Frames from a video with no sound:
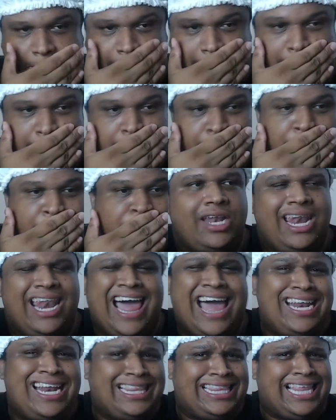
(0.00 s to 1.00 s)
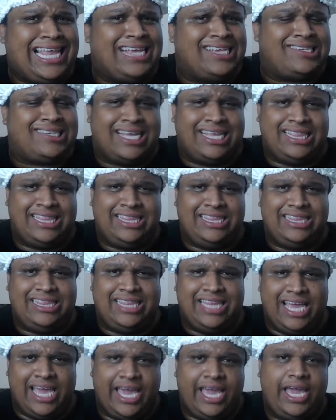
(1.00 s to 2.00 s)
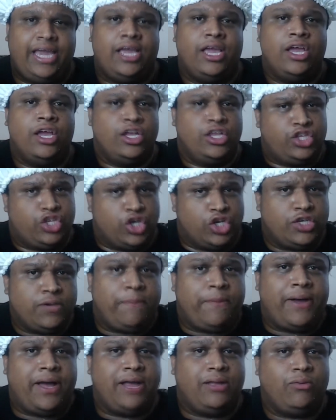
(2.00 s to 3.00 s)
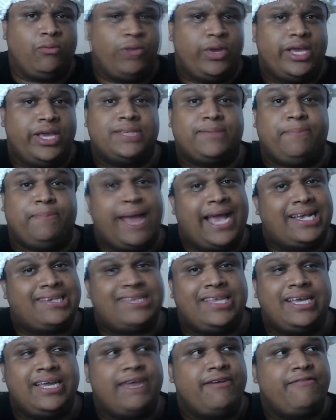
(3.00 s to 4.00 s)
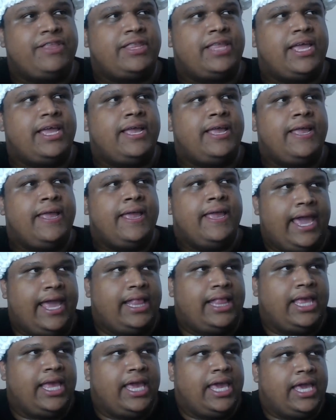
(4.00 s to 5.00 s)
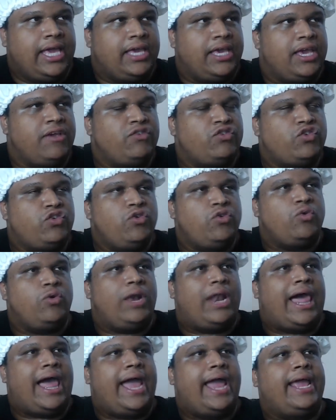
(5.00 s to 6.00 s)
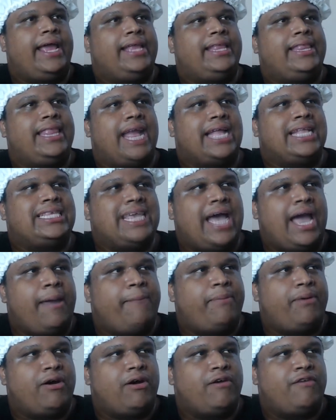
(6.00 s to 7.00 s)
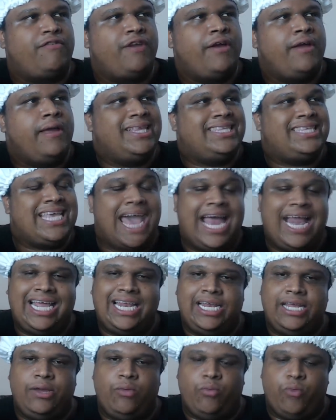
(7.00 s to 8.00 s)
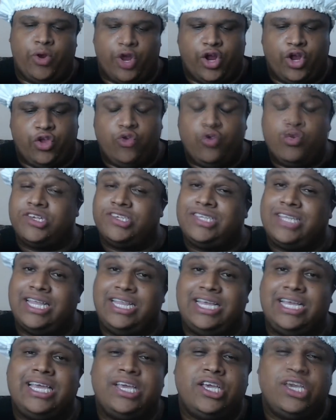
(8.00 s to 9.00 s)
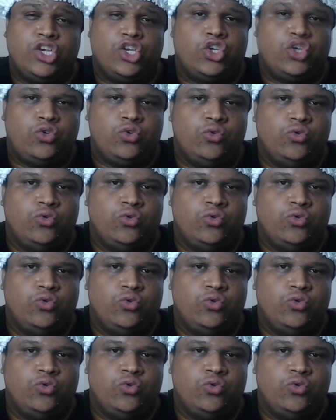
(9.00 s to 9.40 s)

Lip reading: and there's a lot of things that they touch upon with his past and everything, and it gives you like that type of mentality where you're standing in his